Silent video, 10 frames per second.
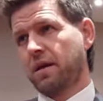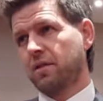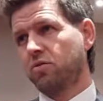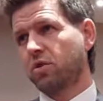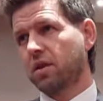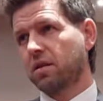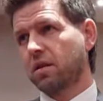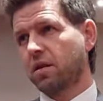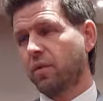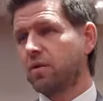And you
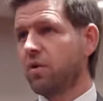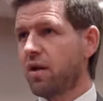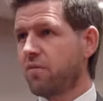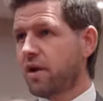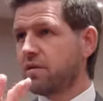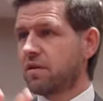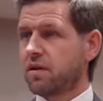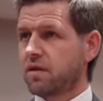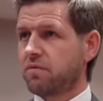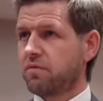can, when you have read
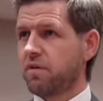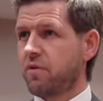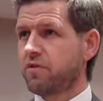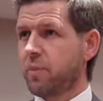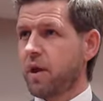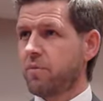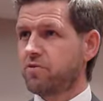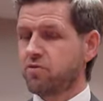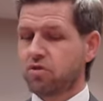the various papers,